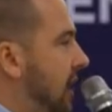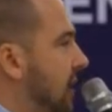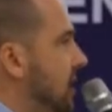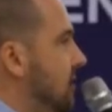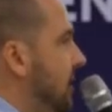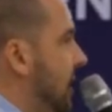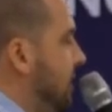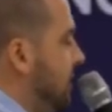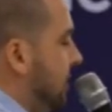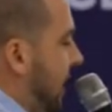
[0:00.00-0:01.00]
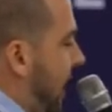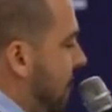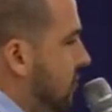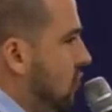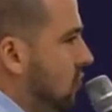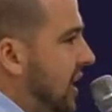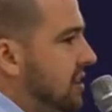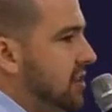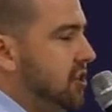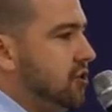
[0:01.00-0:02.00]
Our innovators have
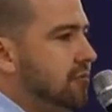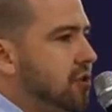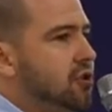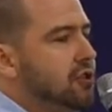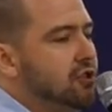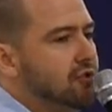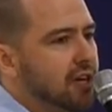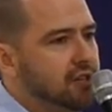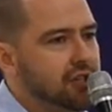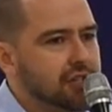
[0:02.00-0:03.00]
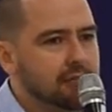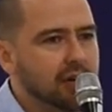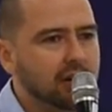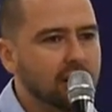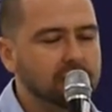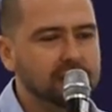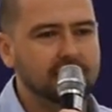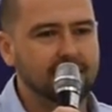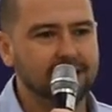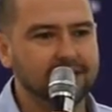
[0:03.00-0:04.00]
great distribution strategies among
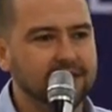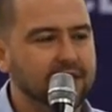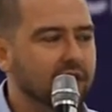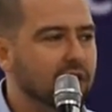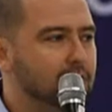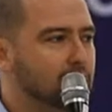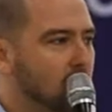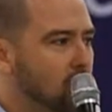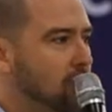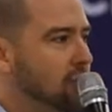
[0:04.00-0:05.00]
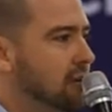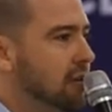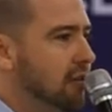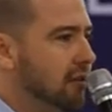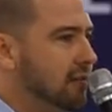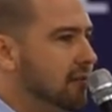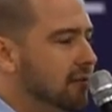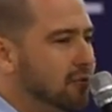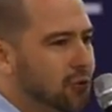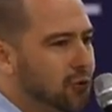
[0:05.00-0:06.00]
OTAs. There are more
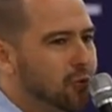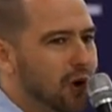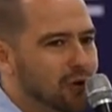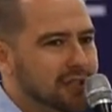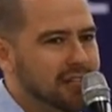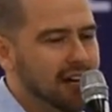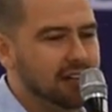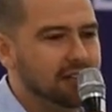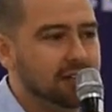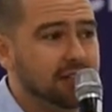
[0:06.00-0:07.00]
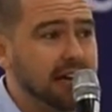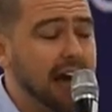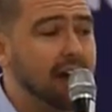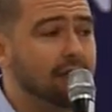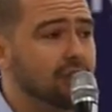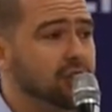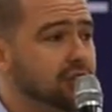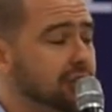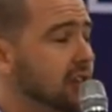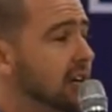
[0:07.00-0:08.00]
than two OTAs. The
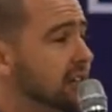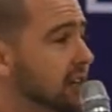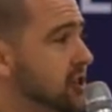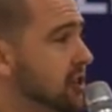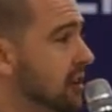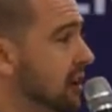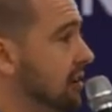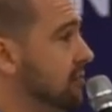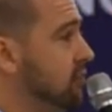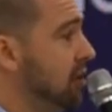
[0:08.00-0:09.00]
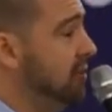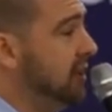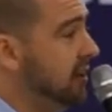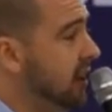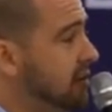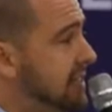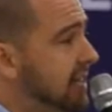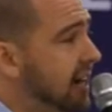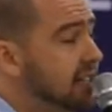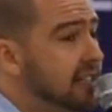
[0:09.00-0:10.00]
average utilisation of property
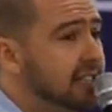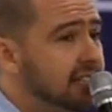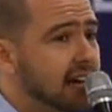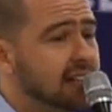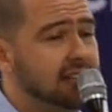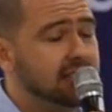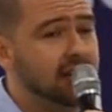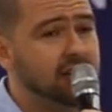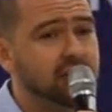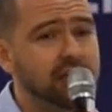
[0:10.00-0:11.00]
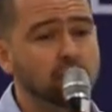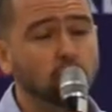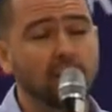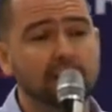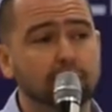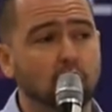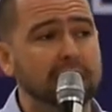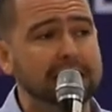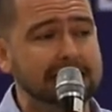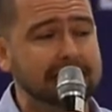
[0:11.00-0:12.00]
OTAs in Southeast Asia is
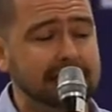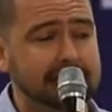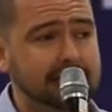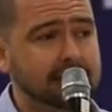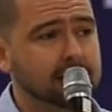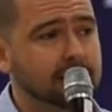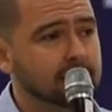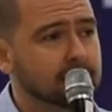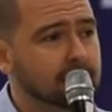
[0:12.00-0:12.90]
1.6.